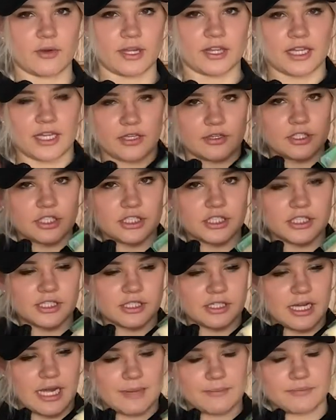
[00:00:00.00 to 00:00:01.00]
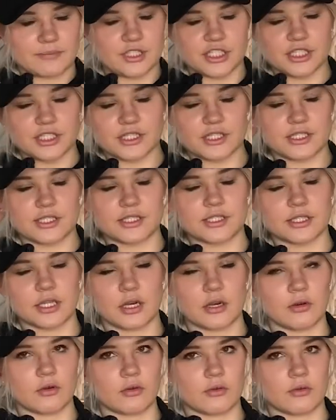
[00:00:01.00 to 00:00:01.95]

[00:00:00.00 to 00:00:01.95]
with. I'm just